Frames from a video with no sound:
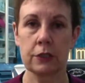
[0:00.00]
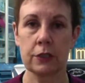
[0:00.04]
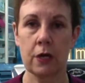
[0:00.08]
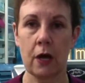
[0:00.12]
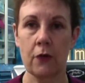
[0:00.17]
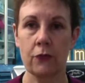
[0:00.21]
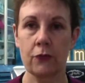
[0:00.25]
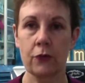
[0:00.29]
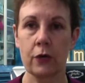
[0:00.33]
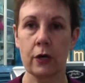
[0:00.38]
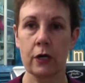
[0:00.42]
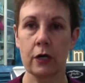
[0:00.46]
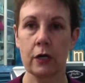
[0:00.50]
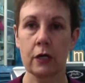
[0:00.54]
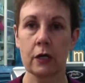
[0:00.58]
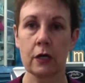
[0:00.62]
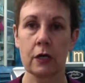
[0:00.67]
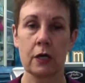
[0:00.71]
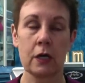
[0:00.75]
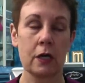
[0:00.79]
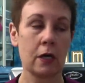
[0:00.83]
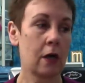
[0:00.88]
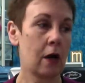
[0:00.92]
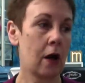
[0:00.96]
The software
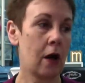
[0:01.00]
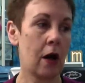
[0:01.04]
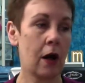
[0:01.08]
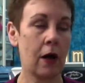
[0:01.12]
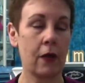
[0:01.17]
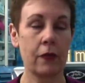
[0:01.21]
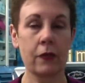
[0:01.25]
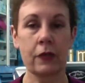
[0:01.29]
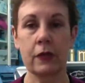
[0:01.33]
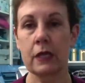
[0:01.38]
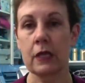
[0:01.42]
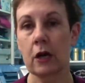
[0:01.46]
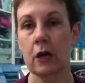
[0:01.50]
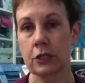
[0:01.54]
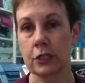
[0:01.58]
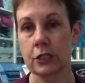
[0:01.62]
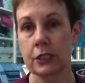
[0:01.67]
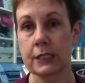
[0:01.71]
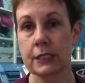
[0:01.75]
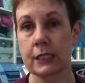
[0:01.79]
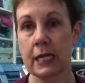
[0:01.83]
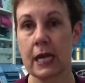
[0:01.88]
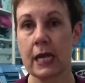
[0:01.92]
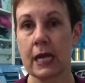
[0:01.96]
on the
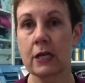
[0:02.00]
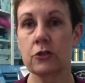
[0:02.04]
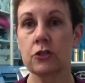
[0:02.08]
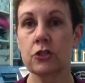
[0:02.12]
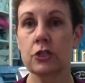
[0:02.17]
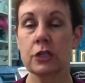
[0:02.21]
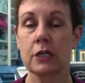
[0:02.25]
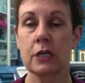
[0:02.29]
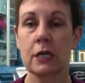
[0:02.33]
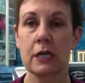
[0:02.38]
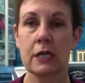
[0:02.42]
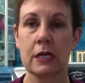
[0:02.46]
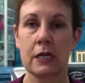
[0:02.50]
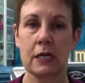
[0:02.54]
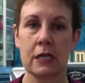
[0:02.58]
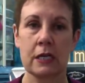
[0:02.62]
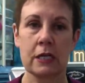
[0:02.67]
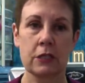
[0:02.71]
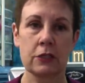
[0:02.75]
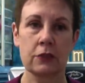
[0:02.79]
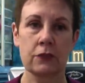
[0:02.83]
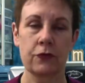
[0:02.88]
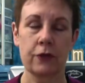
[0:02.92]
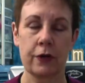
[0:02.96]
Artistic Edge
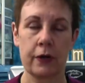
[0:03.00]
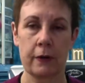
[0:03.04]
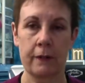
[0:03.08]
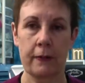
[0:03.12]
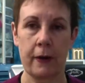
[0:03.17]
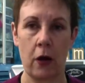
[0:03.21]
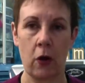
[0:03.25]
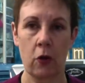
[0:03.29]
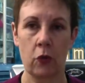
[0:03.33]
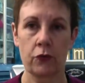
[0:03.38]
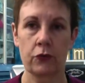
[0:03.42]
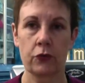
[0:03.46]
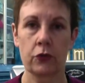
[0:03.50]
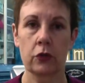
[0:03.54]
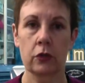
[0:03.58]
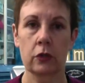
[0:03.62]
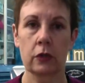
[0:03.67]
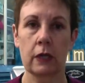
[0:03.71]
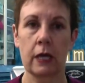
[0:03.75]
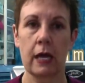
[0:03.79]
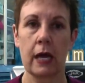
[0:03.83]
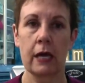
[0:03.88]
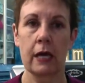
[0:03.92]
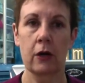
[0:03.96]
is very
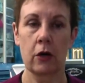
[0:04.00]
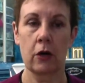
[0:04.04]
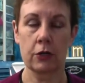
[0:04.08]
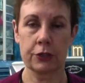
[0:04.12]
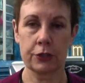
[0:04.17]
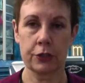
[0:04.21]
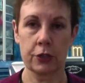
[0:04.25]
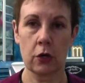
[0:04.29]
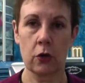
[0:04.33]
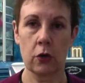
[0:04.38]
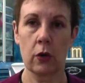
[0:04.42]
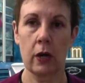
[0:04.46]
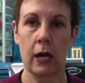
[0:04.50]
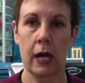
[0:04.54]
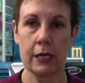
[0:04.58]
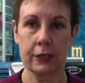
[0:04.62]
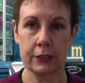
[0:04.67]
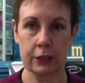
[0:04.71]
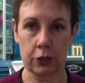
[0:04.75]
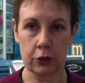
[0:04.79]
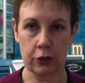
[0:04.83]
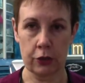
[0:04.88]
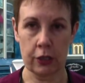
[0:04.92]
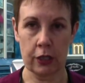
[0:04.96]
powerful and also
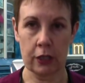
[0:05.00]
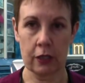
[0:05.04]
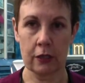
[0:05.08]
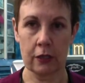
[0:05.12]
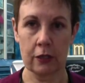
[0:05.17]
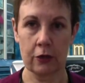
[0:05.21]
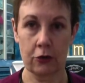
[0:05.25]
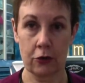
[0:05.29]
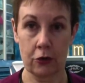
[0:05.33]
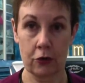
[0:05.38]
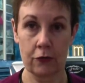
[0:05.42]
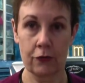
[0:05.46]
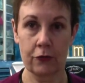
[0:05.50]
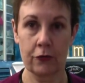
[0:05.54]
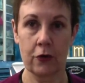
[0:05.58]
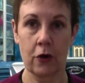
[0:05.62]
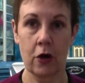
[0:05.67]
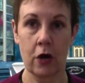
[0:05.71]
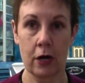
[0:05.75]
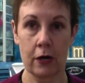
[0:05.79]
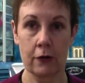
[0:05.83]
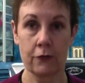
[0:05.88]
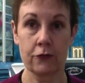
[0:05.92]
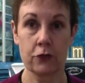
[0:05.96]
has a learning curve
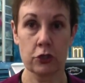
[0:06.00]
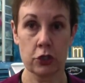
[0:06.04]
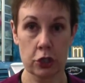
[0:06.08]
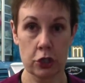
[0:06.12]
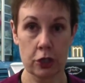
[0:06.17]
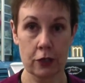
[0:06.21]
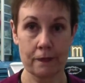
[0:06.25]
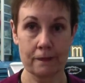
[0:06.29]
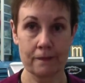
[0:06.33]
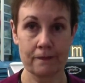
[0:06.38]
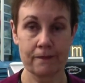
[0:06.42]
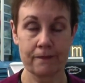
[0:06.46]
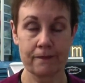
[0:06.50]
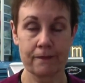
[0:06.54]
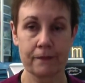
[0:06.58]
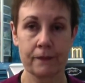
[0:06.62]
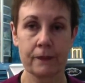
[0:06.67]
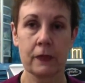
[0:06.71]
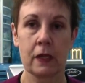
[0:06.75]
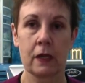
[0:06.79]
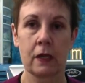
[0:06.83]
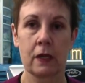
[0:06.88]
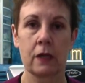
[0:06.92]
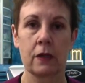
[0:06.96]
on it for sure.
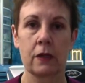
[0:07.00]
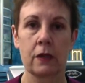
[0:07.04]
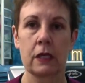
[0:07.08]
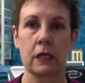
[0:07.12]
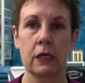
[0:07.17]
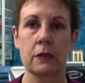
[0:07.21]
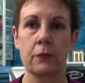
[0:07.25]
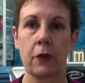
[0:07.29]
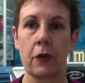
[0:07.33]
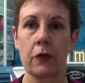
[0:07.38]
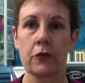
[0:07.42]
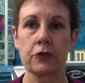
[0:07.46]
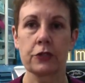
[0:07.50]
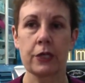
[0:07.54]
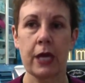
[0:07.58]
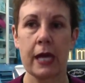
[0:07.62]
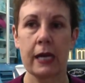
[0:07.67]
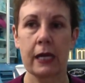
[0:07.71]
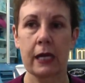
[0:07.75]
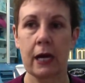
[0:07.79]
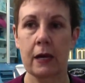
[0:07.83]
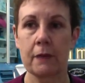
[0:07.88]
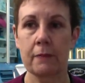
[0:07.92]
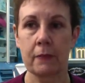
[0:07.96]
The Brothers
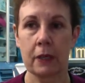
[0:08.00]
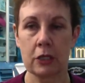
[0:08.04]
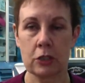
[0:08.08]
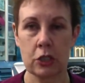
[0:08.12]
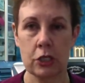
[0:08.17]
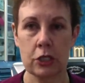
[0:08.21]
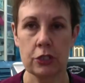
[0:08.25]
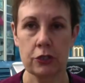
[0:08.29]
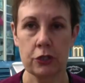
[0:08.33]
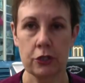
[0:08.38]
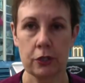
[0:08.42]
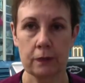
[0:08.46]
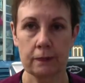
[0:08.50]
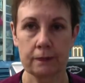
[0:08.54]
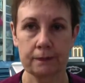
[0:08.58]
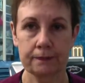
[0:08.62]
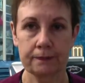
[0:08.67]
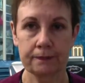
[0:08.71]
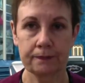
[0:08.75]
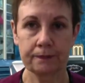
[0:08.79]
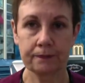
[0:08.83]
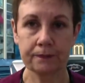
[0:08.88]
Scan and Cut much easier